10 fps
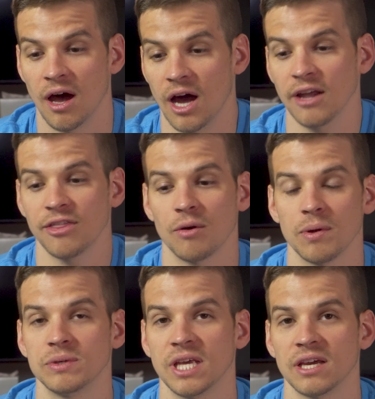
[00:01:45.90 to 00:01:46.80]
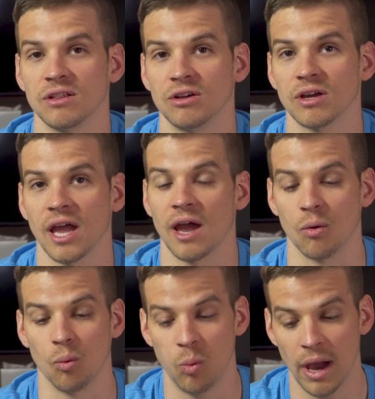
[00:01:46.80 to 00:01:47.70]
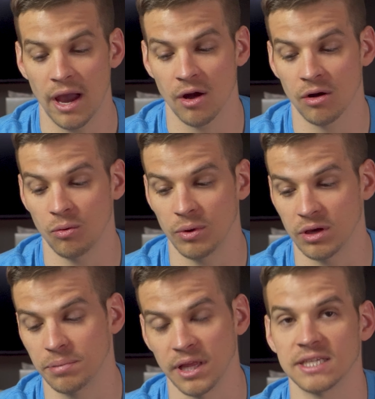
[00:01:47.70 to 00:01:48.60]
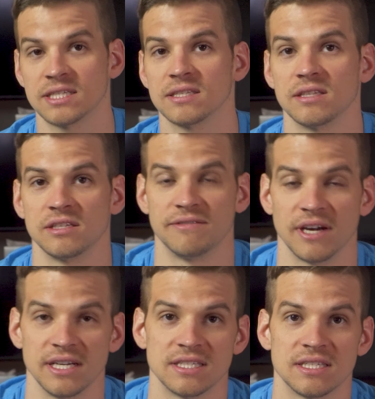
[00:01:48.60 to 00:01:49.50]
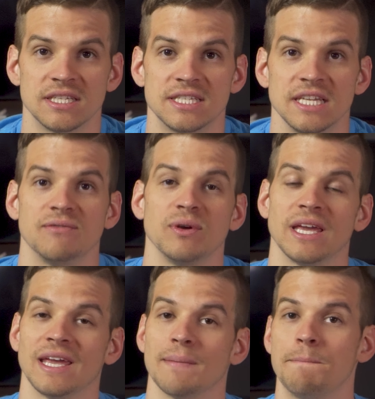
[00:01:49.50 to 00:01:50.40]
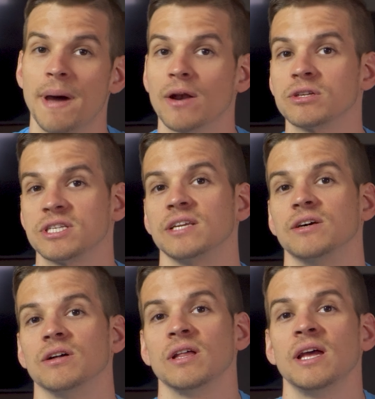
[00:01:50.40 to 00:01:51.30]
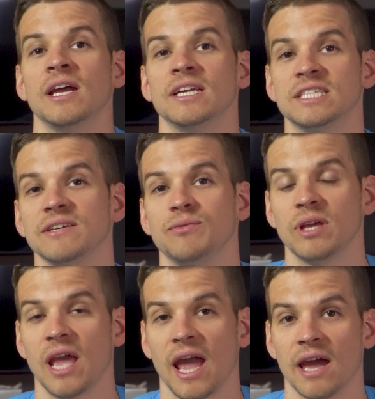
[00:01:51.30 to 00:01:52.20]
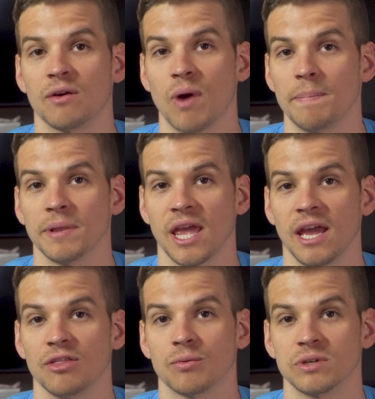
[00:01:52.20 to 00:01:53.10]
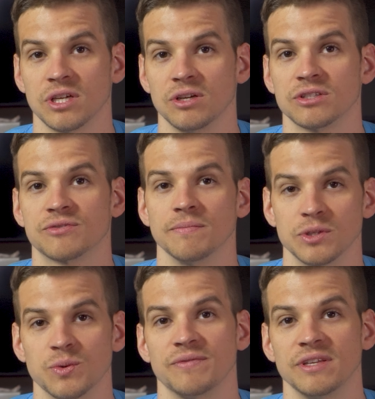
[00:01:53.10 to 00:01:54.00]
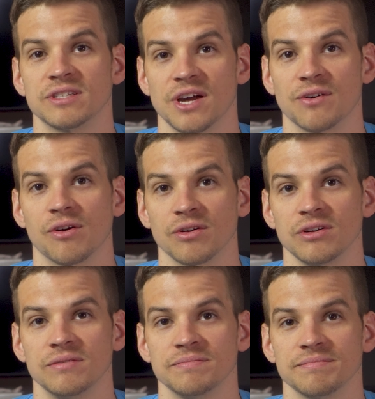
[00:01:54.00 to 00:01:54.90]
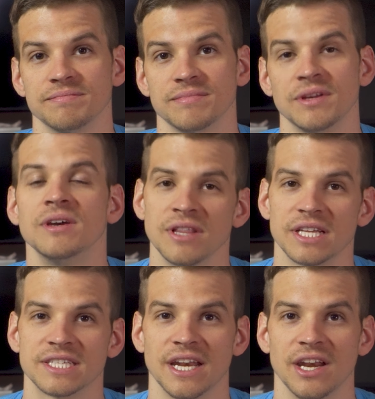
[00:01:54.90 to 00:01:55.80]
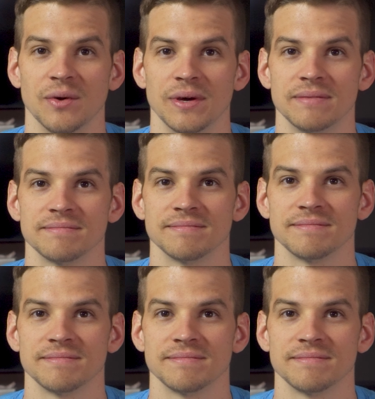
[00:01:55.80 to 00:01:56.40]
I thought we would take a look at where we could place the device to see if we can get better signal, see if we can't replicate the results from the Zwift Insider article. Let's get into it.